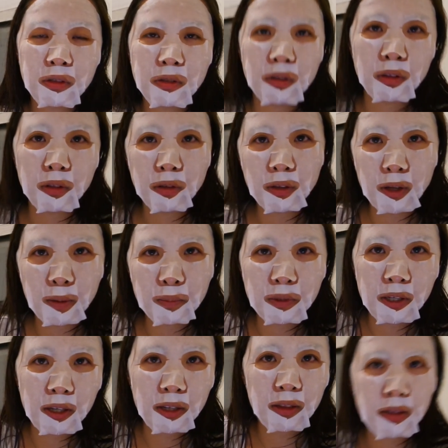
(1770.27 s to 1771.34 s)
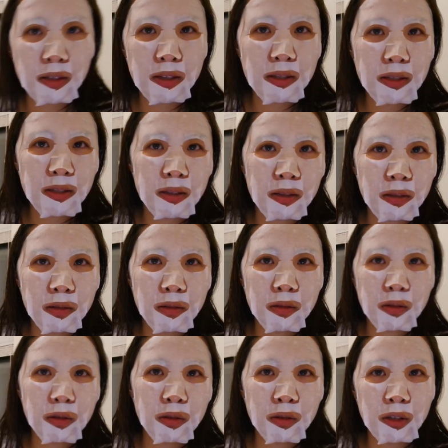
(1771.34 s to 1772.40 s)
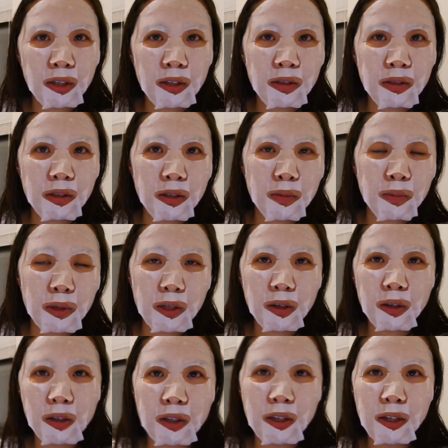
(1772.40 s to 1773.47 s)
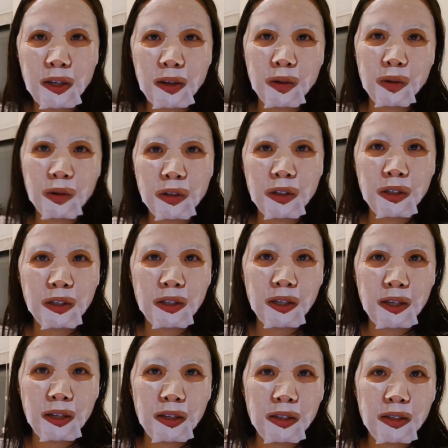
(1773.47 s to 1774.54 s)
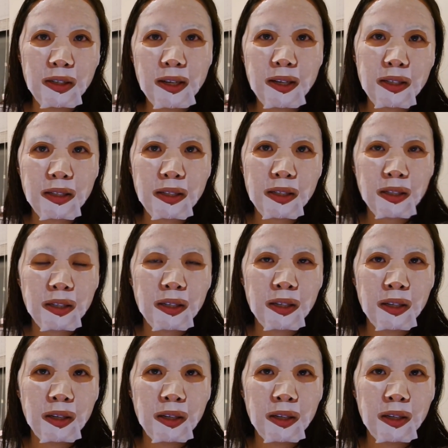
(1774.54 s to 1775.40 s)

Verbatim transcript: So a little update, this little corner is going to be gone. I ordered a desk.